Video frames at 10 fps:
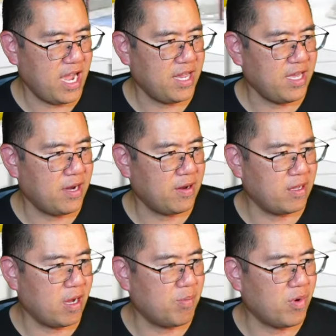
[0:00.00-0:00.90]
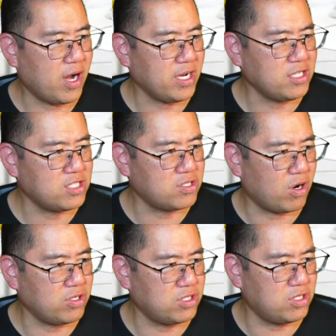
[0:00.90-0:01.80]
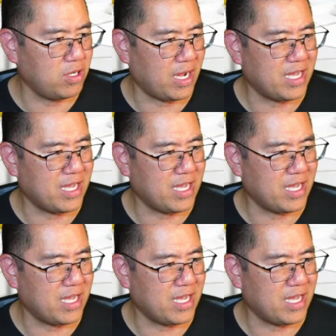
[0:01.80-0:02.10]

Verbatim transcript: and then Åman starts to,